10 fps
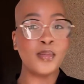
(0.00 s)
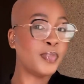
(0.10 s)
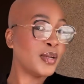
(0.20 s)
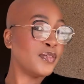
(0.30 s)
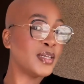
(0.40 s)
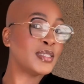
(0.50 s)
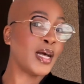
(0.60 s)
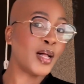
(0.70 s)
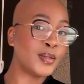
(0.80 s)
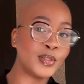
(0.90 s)
But if I
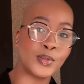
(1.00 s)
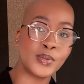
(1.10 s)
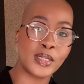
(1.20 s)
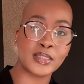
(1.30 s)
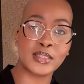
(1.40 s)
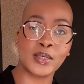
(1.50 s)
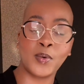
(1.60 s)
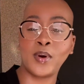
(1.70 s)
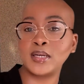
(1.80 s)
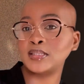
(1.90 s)
tell you that's the
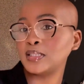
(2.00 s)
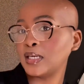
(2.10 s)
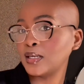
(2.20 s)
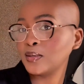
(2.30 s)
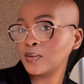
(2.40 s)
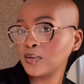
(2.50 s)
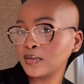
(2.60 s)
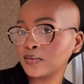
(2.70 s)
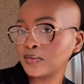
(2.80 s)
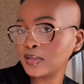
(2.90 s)
quality, I don't know
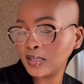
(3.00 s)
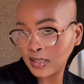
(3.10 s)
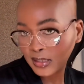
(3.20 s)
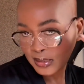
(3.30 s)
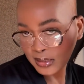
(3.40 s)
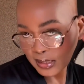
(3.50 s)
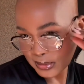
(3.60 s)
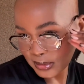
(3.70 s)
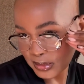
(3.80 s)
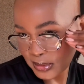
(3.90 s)
if you guys
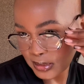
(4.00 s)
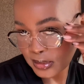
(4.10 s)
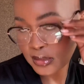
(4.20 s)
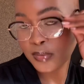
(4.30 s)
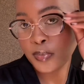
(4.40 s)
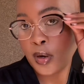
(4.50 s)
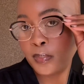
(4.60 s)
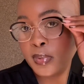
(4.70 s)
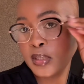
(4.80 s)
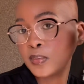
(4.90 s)
can see it
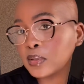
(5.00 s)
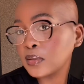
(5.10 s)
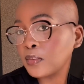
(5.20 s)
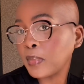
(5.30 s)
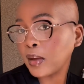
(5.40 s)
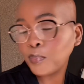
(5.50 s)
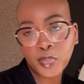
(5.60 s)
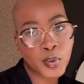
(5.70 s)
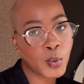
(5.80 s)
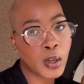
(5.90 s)
properly with my
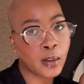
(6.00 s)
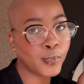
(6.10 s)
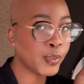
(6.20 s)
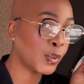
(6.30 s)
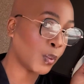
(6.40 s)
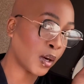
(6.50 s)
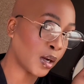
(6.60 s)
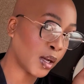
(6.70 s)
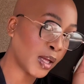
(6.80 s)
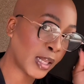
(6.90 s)
poor
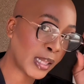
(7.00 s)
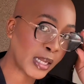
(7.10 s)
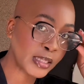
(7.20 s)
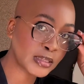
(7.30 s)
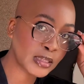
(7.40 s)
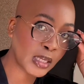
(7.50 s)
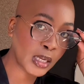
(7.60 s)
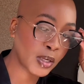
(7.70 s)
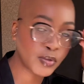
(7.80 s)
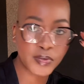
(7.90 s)

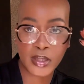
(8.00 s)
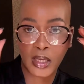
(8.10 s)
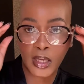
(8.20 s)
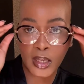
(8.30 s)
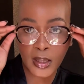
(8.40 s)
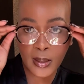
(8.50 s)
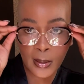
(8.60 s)
lighting over there,